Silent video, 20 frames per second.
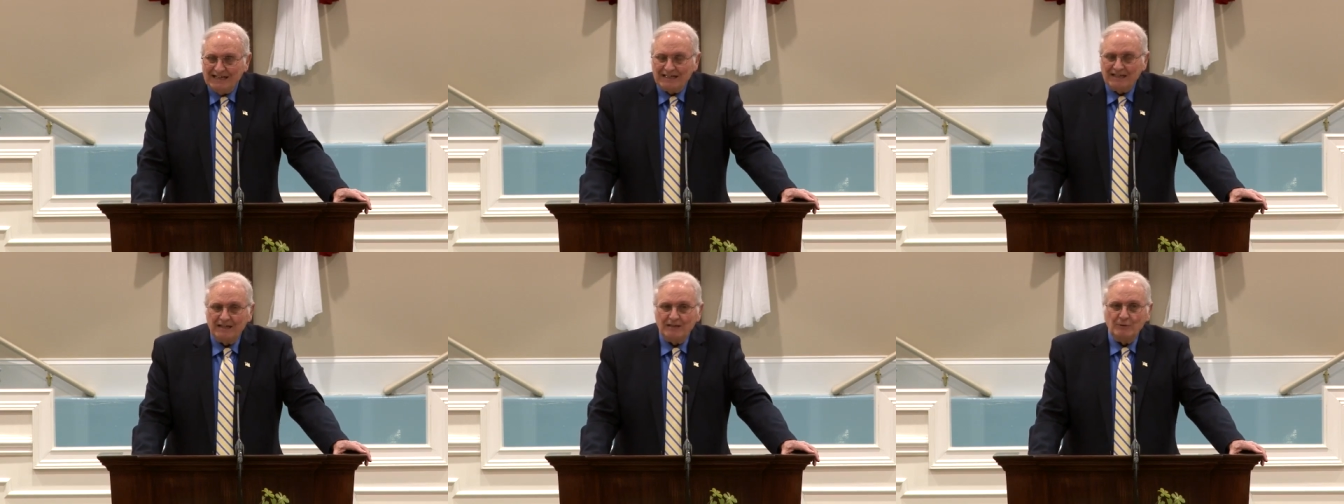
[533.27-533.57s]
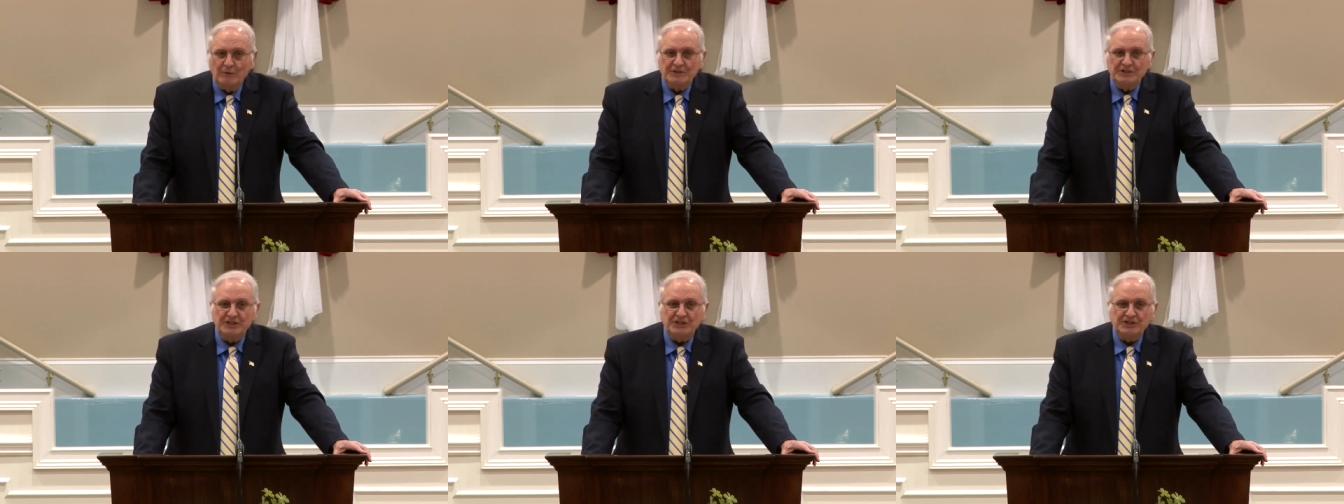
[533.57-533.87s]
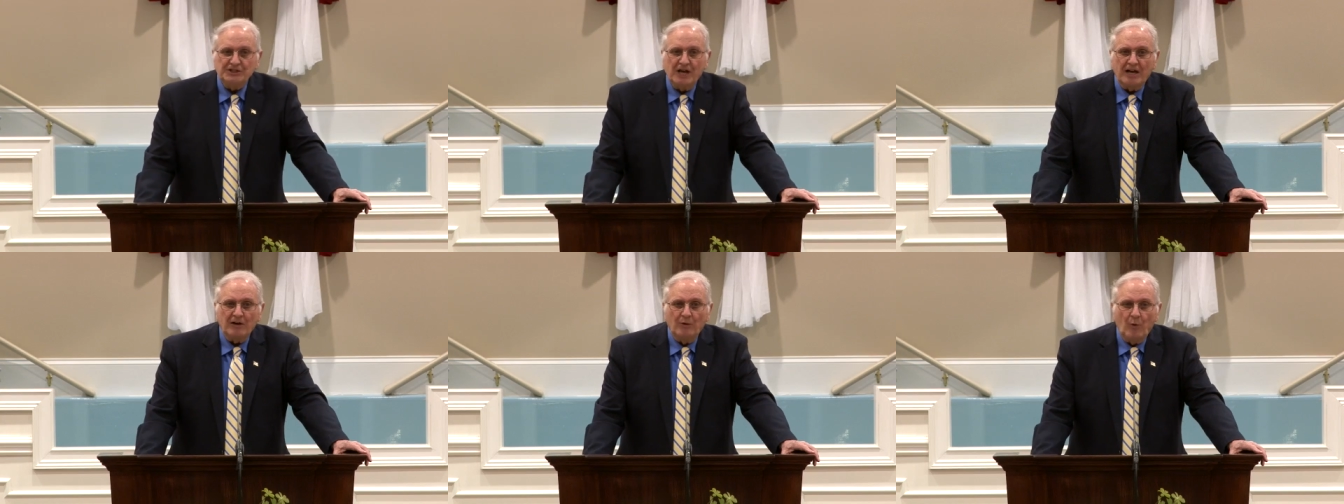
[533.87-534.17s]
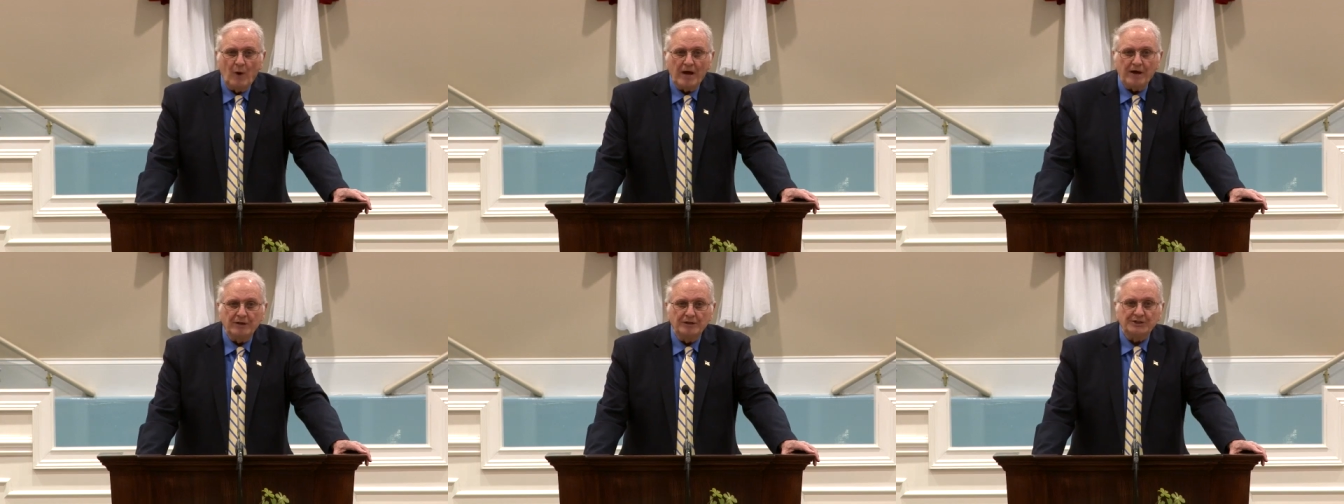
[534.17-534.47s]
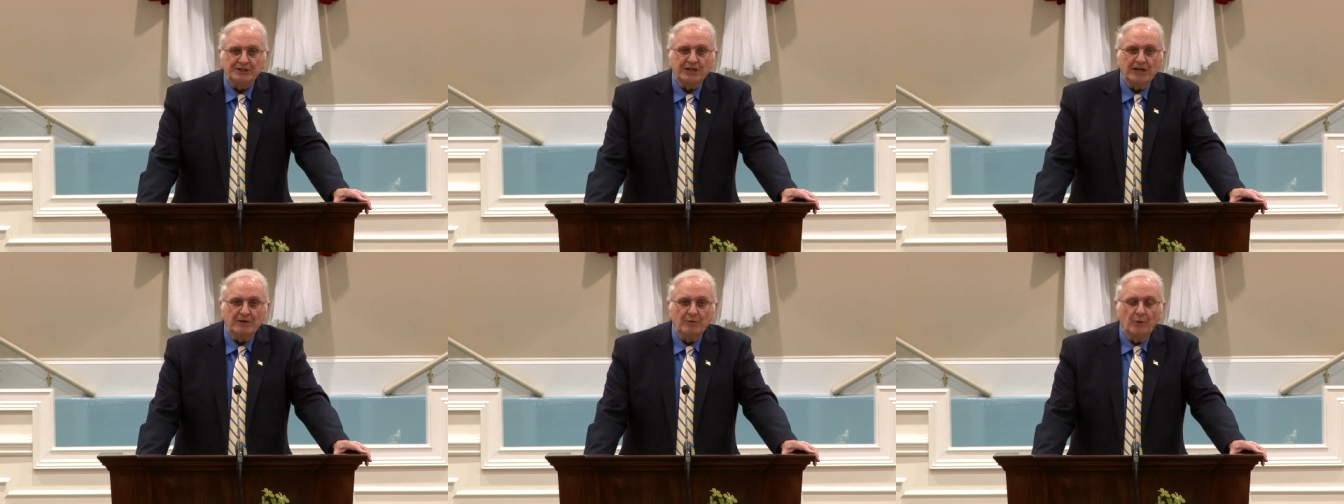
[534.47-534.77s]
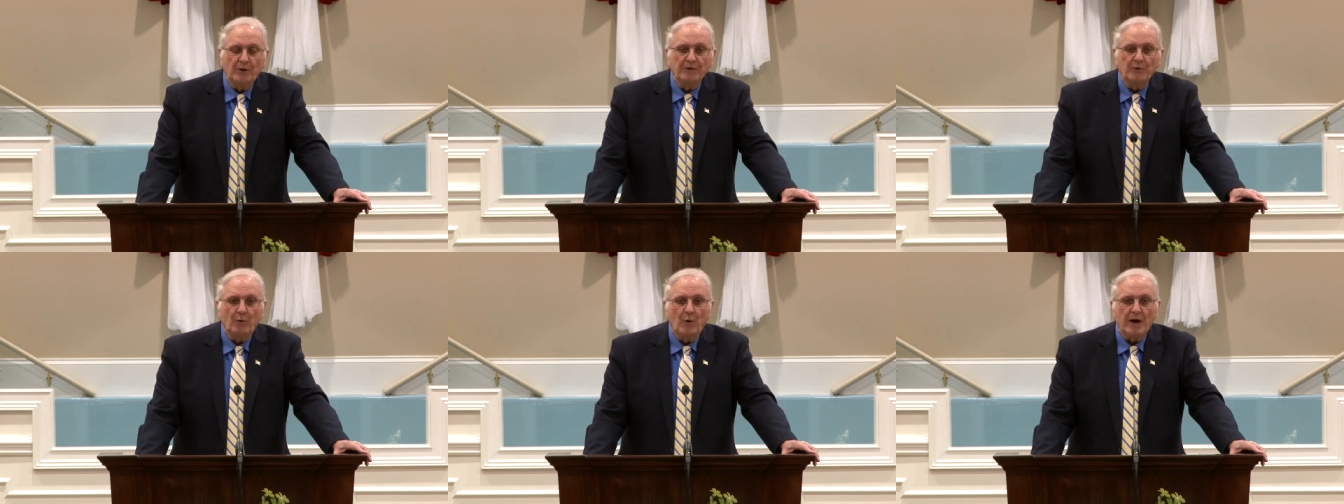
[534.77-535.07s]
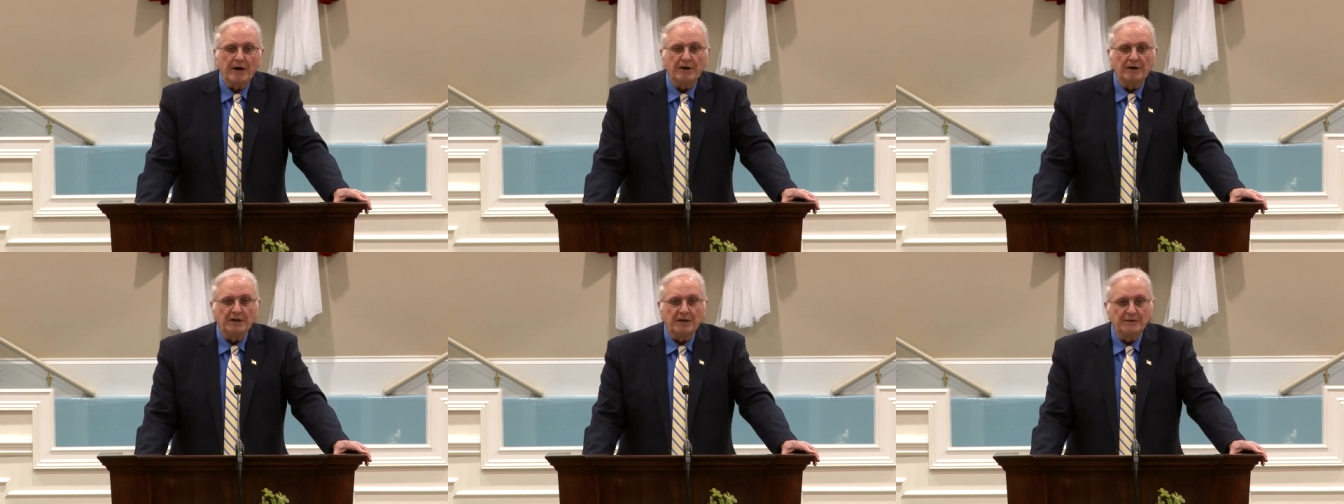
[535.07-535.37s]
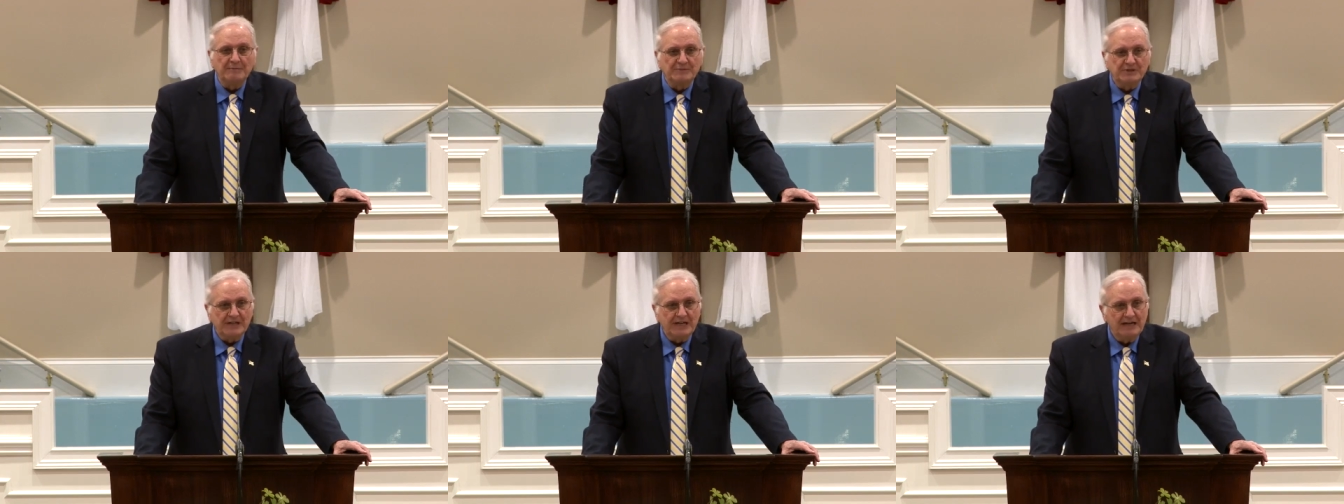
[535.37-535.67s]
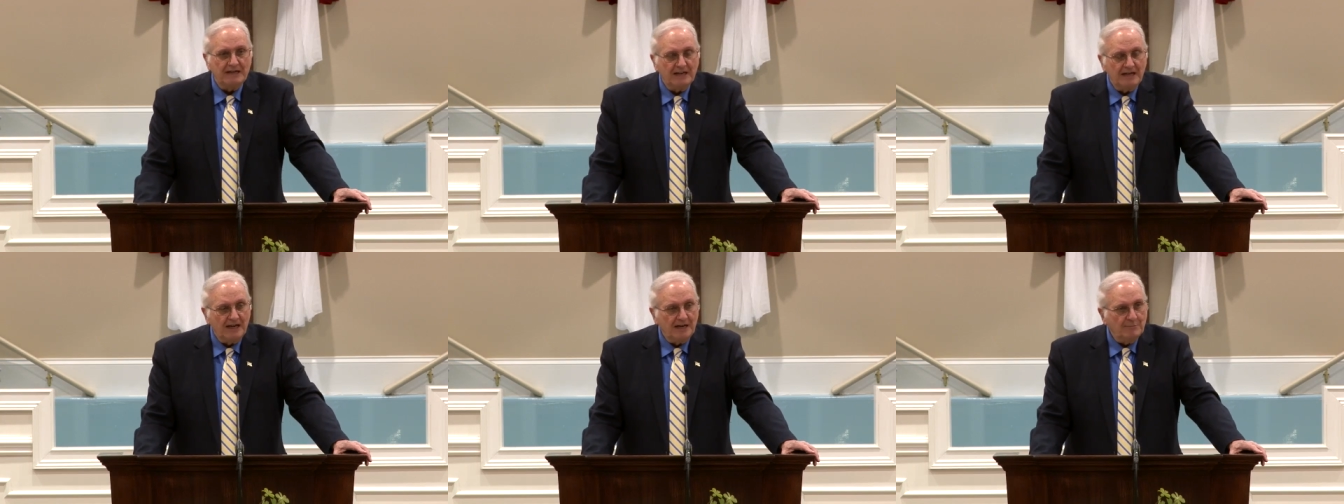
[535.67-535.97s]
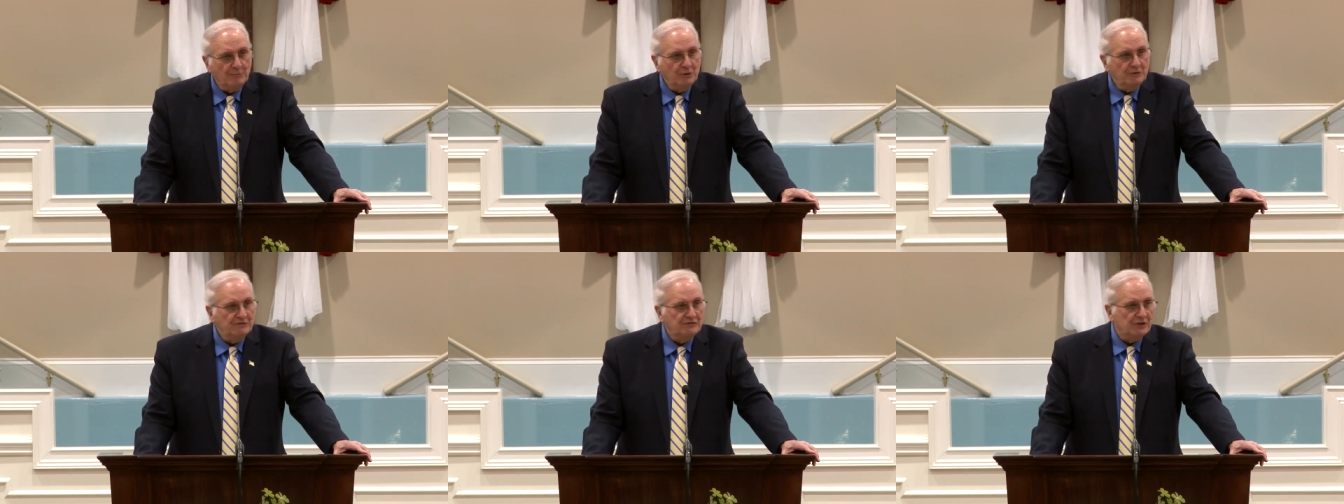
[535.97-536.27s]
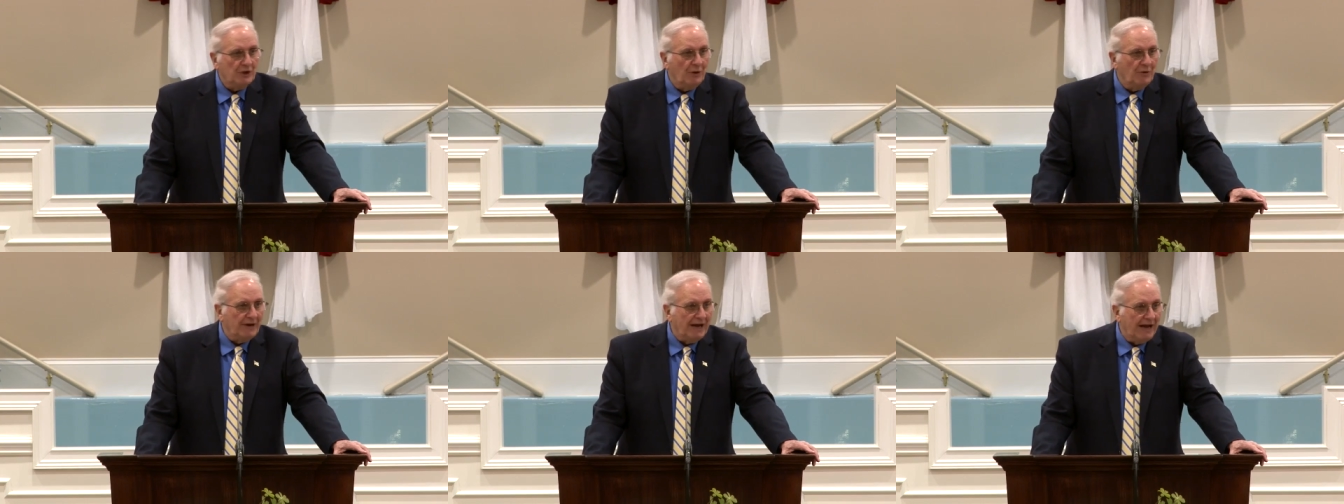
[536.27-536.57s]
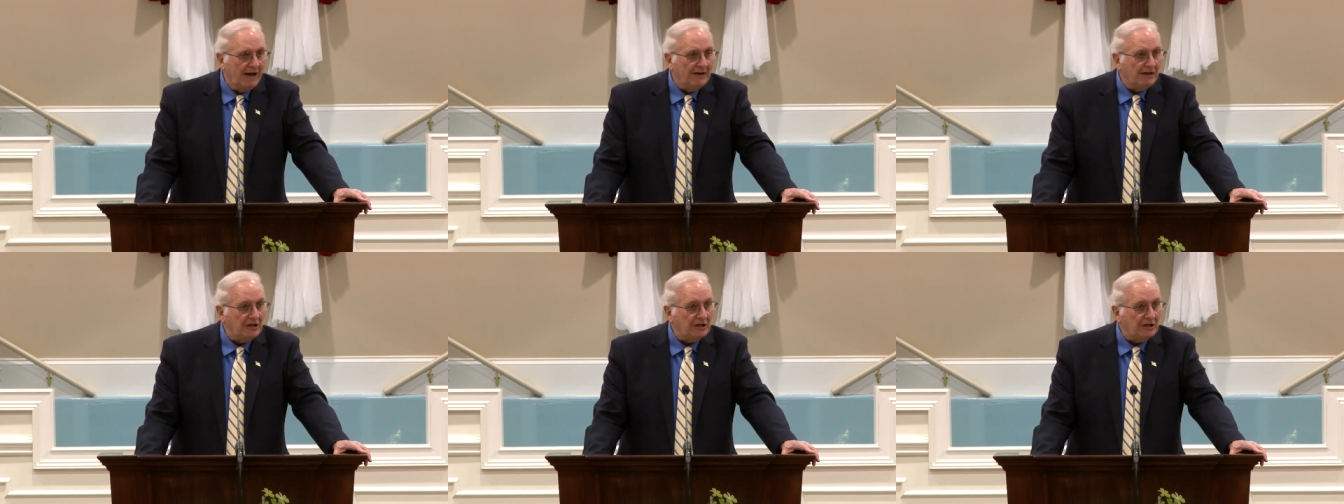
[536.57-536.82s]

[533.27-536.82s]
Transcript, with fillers: In other words, it's not a watershed where the water comes in and it moves on out,